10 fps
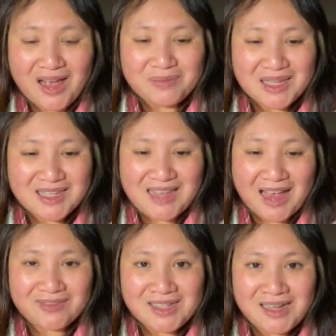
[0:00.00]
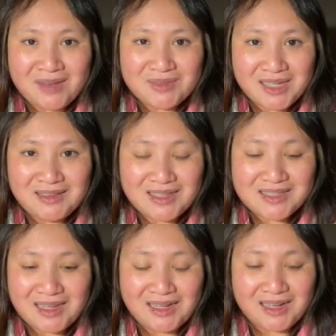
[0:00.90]
because I haven't done this
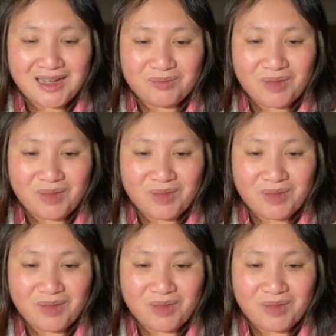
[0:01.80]
in a